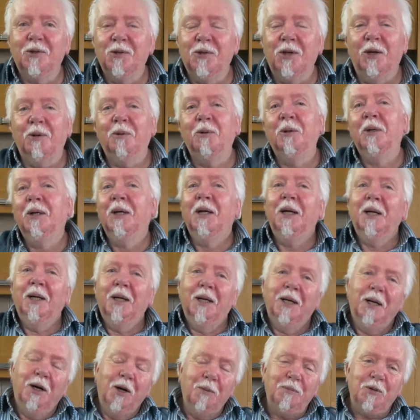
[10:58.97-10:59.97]
So
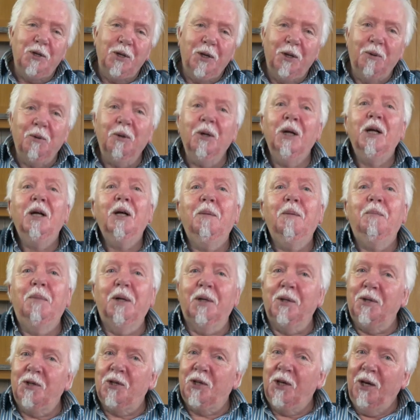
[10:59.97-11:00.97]
up to you,
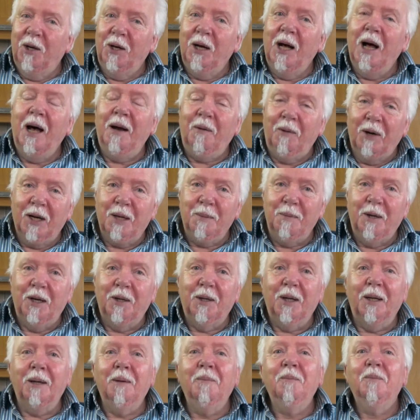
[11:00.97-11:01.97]
but uh, I
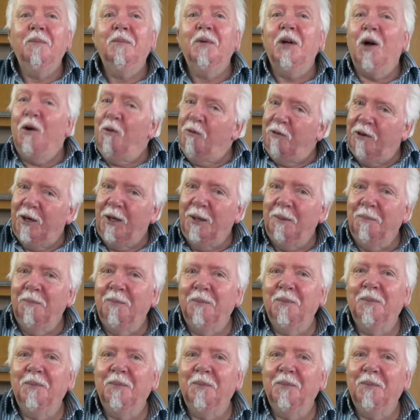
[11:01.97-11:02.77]
recommend it. Go for it.